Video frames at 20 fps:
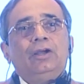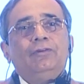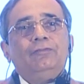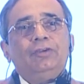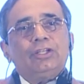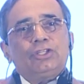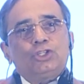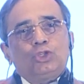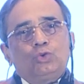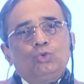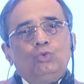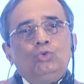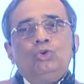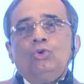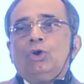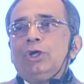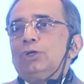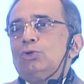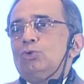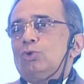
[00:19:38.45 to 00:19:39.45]
we are soon
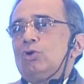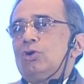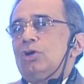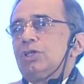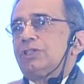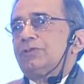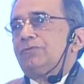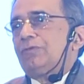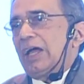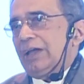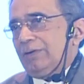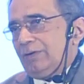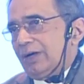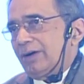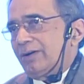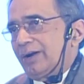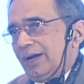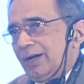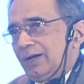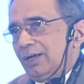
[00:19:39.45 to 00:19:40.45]
going to cross
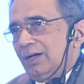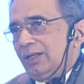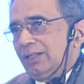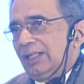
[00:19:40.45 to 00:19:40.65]
500.